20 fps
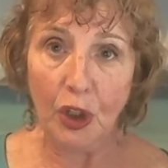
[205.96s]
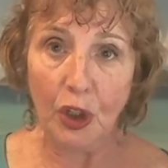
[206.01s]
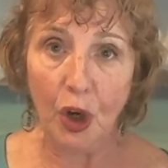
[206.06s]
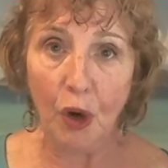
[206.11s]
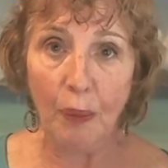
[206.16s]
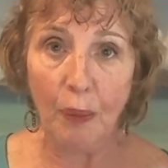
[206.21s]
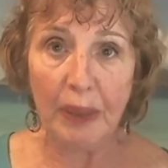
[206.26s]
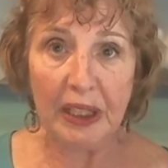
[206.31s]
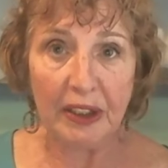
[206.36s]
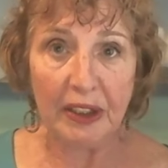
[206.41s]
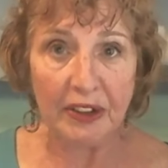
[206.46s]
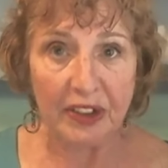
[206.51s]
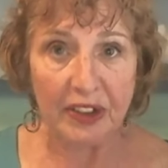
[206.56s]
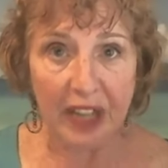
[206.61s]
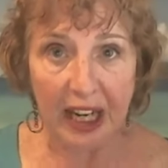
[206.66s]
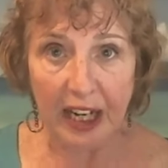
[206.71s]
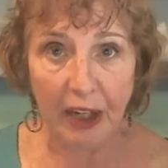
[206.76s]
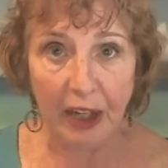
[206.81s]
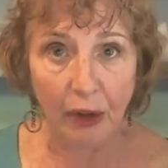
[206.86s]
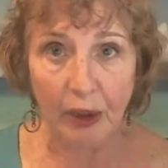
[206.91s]
because
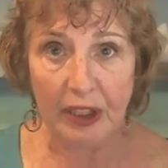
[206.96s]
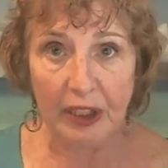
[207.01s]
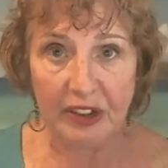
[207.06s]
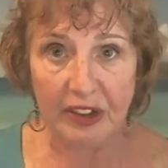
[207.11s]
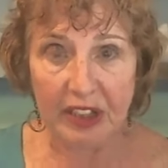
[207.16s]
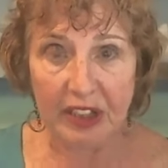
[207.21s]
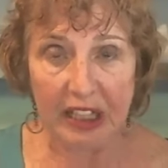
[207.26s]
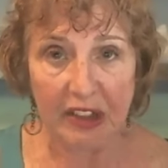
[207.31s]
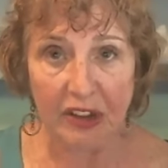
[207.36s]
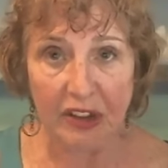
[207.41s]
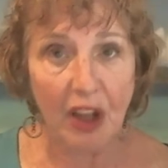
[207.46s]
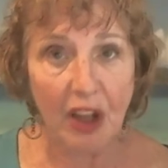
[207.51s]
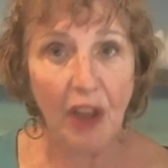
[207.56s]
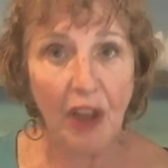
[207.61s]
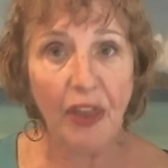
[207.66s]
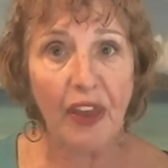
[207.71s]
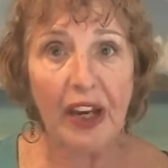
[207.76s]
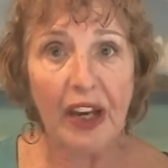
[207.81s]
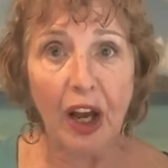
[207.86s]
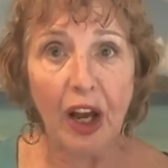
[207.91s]
Aries sees
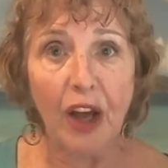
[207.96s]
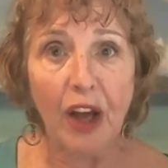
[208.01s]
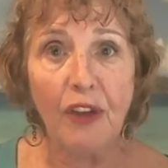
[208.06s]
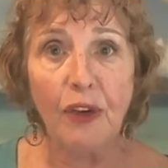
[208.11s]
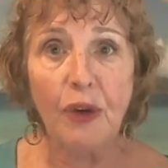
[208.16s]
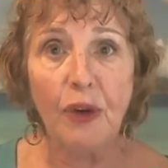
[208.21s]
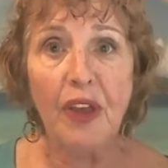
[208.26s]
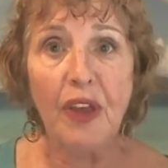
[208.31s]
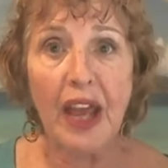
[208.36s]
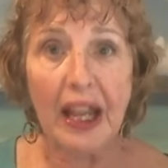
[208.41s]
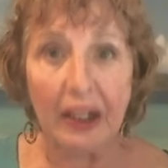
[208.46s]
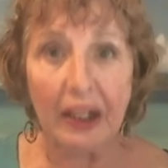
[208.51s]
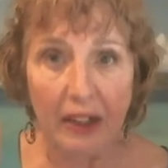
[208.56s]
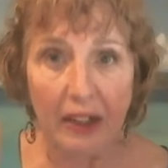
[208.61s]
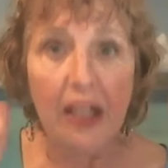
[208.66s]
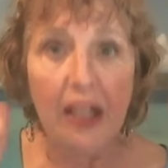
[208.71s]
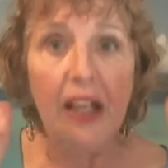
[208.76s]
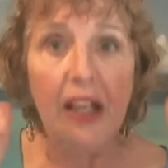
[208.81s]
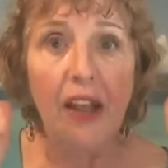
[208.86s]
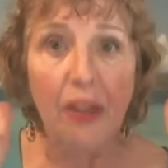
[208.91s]
nothing other than
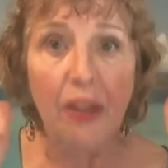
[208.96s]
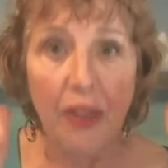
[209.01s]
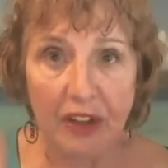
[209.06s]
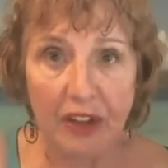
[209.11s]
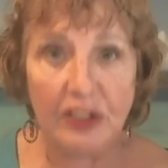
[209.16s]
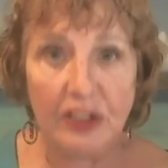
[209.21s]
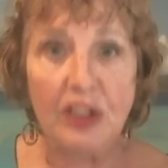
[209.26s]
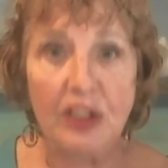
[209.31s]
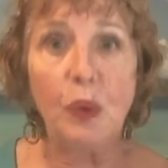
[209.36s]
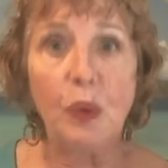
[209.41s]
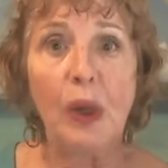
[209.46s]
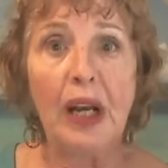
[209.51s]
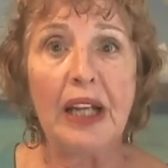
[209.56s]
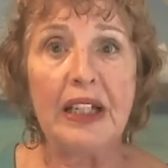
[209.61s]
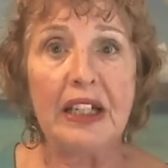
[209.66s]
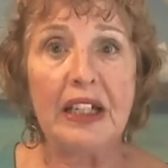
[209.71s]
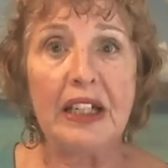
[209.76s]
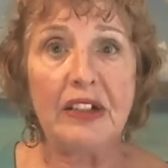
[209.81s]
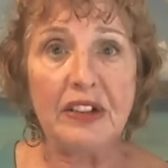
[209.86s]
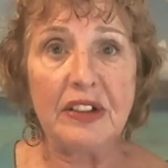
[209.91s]
this is what I
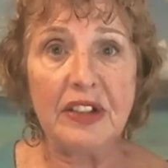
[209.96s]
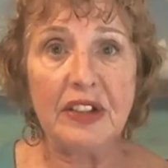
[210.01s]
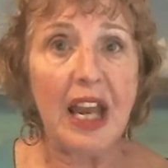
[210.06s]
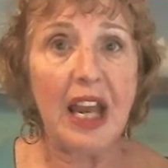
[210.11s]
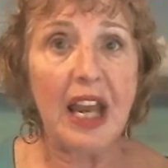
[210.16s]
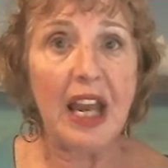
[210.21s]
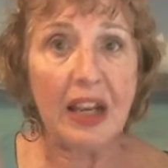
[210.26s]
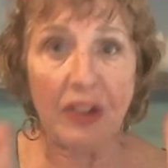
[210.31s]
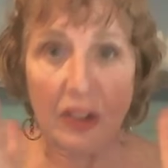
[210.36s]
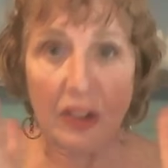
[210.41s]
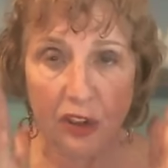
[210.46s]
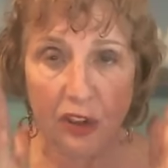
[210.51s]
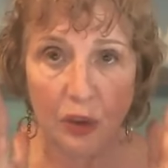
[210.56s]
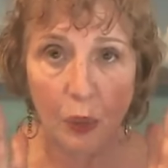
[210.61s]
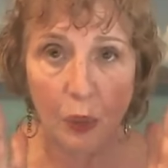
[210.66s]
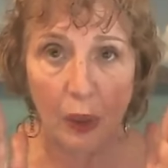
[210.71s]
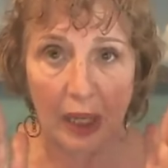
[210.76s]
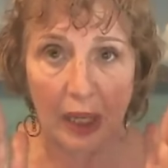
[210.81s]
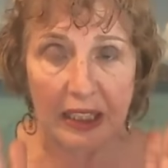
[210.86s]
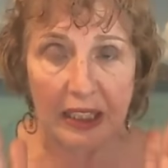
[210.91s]
need to say. This is
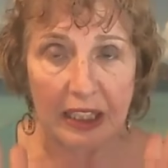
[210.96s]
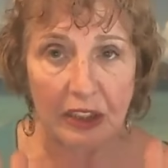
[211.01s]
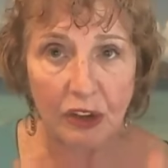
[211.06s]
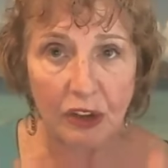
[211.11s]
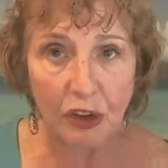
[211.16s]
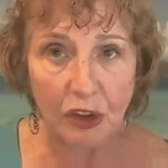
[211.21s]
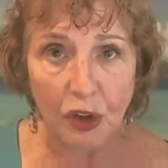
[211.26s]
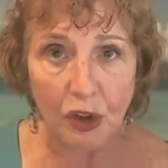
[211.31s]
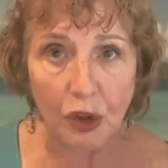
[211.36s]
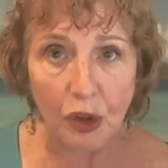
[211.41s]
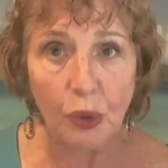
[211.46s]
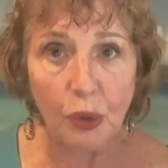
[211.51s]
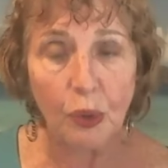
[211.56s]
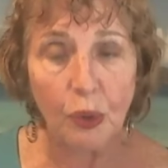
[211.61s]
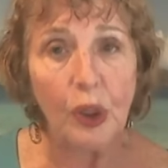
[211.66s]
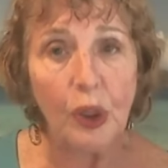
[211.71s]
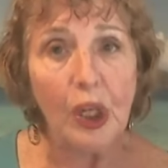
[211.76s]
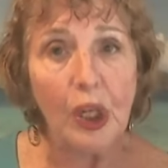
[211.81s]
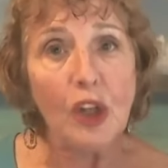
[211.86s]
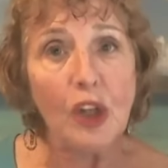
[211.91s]
what I need to do.
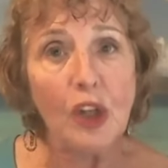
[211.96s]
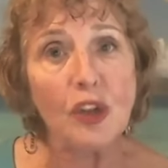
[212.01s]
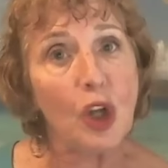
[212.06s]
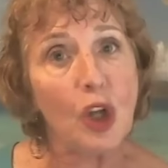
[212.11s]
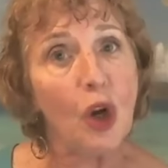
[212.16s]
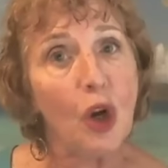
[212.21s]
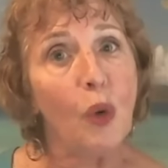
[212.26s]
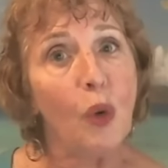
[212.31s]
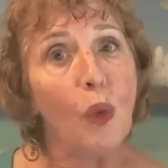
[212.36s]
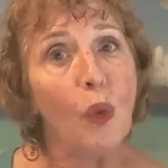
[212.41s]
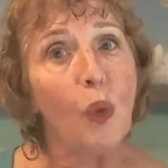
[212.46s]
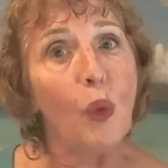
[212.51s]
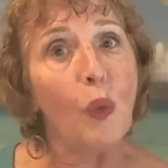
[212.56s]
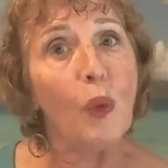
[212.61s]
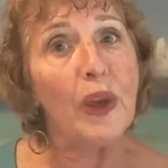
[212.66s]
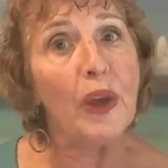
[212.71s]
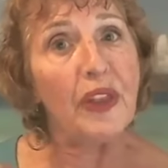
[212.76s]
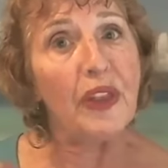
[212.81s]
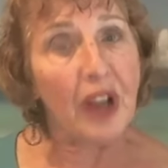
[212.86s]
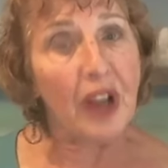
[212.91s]
So
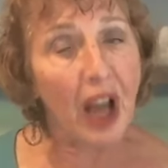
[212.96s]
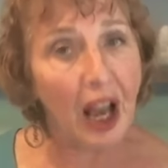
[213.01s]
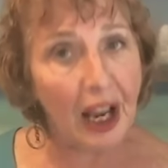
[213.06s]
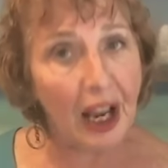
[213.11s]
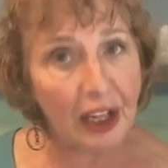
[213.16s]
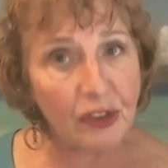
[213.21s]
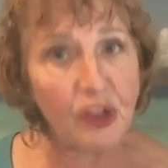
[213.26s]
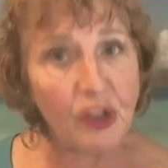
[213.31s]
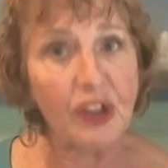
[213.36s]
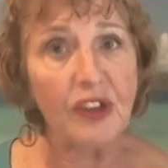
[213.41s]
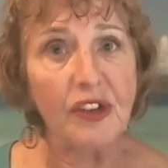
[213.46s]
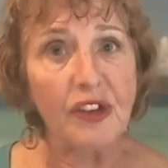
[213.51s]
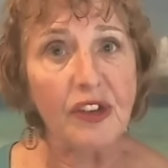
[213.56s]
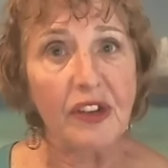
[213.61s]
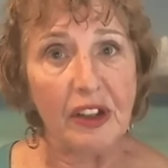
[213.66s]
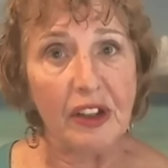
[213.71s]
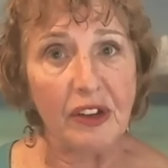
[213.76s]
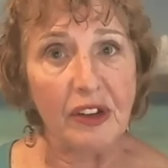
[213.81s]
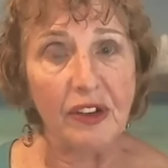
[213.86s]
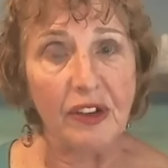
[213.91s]
with
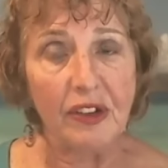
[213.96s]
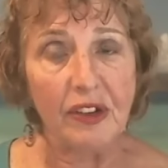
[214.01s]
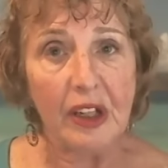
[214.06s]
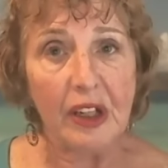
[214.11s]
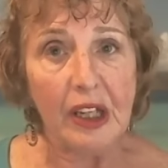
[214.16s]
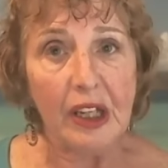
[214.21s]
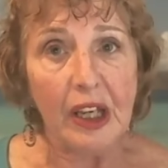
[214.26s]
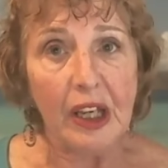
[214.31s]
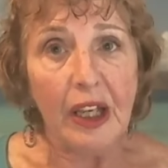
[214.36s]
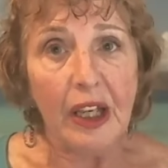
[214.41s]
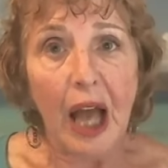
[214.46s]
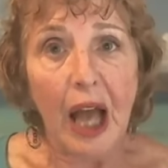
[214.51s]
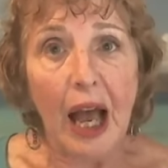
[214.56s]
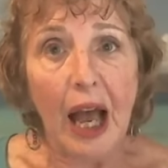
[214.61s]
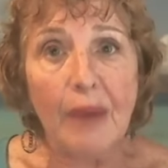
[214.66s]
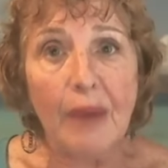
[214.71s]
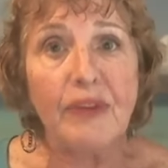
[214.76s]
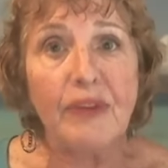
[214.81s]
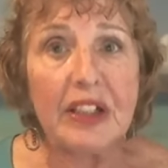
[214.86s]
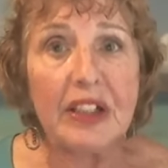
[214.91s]
consciousness,
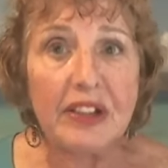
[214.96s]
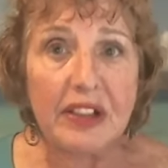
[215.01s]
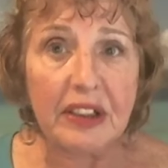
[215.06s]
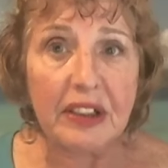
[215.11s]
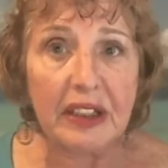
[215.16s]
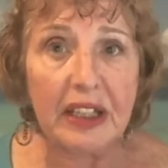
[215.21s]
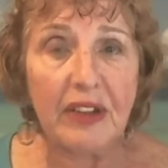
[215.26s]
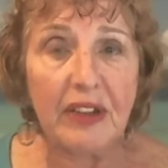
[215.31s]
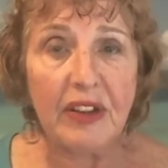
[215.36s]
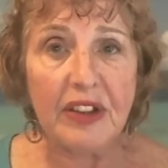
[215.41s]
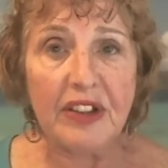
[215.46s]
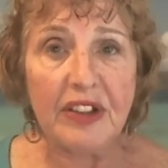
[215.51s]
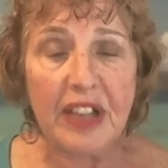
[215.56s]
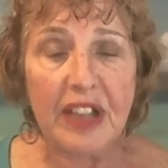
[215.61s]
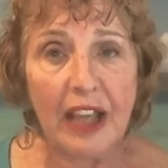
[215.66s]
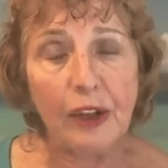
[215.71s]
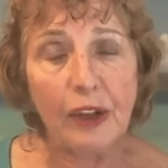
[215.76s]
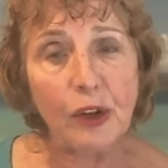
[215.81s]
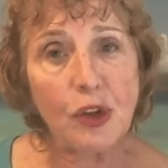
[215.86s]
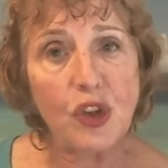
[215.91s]
obviously, this
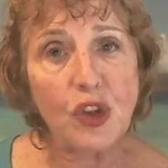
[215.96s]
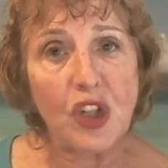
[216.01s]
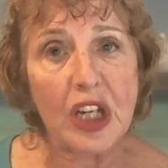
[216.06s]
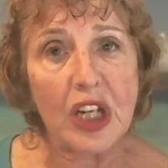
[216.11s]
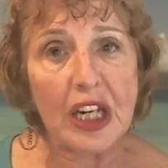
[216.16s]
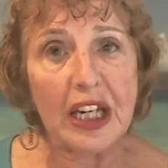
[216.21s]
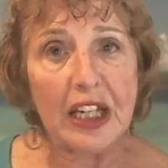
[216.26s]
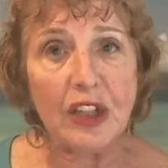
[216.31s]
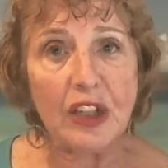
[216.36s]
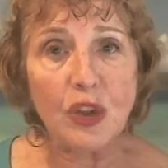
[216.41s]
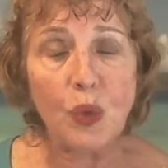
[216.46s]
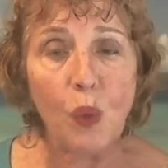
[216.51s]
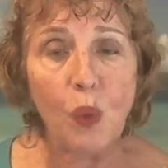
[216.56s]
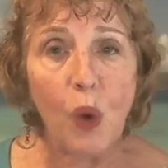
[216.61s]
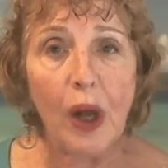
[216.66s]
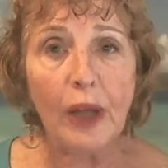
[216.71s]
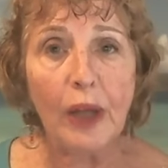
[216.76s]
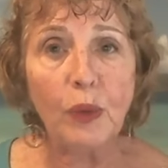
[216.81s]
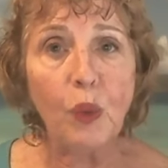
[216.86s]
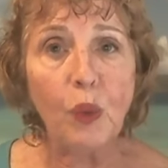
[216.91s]
energy is
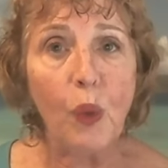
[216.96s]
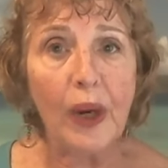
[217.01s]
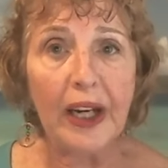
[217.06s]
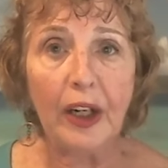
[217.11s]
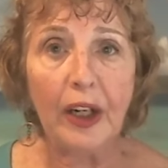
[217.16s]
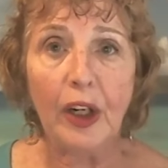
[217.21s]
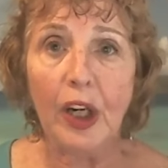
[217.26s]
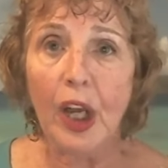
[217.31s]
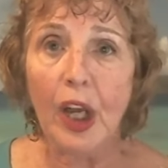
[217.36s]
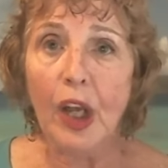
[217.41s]
one where